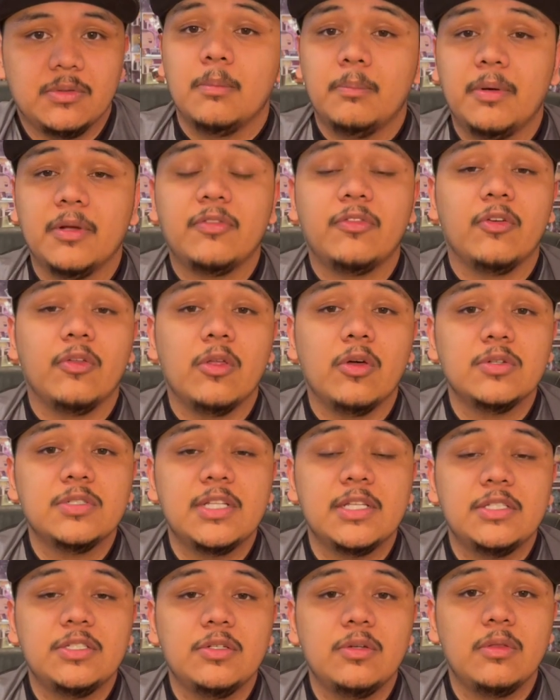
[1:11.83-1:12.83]
But for those
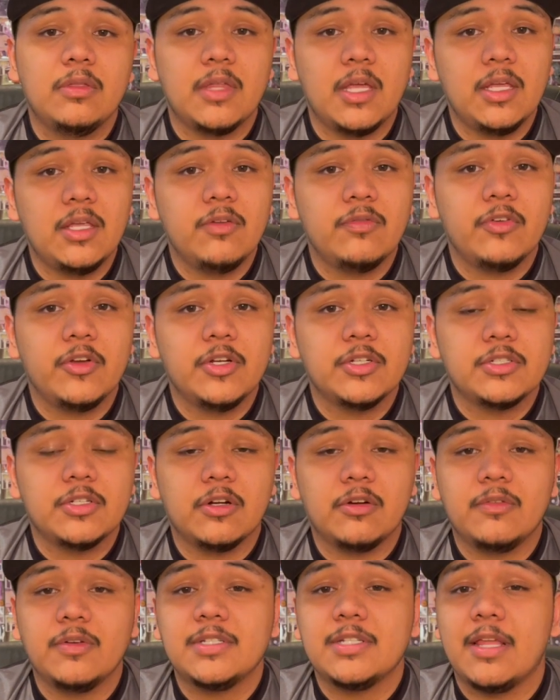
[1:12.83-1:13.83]
that do, thank you for your
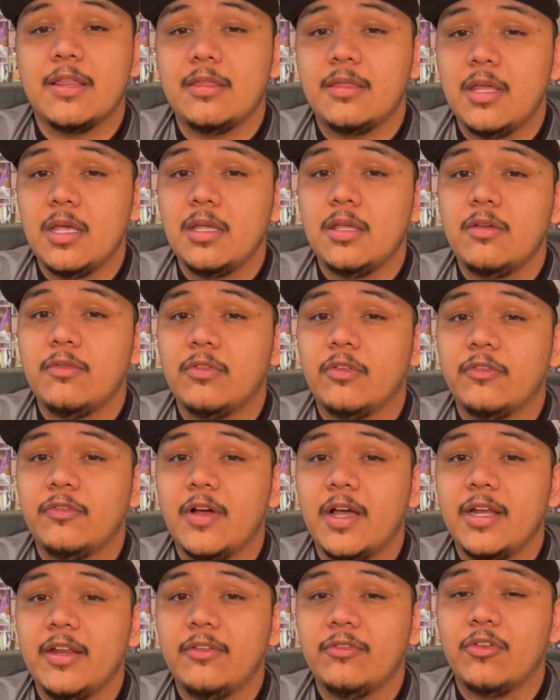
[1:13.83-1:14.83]
service, and thank you for
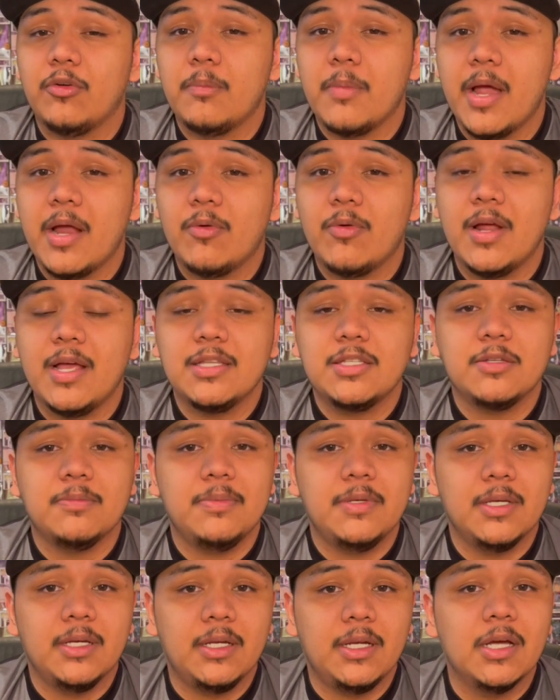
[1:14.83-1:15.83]
fighting for my right to
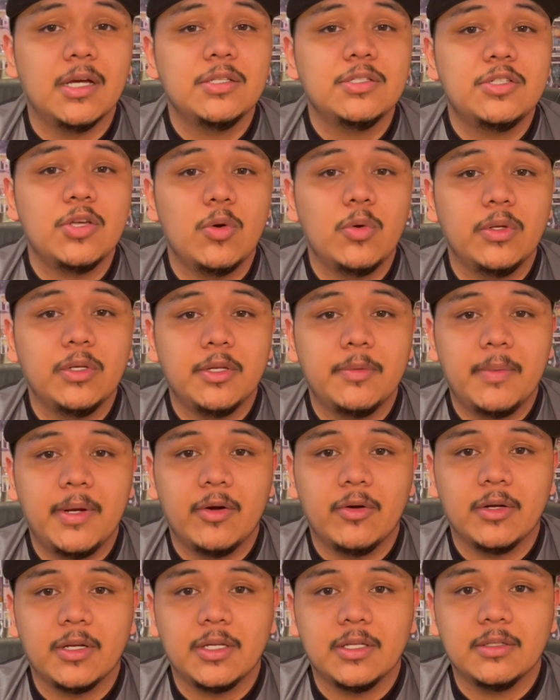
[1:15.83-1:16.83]
be a gun-toting
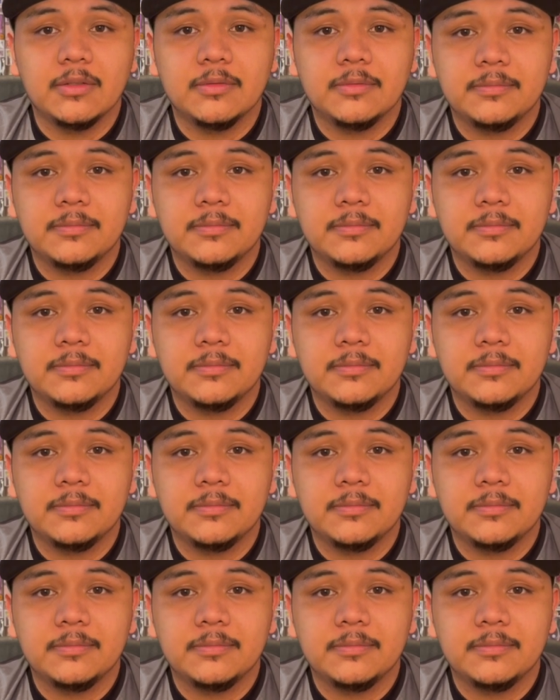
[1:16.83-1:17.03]
American.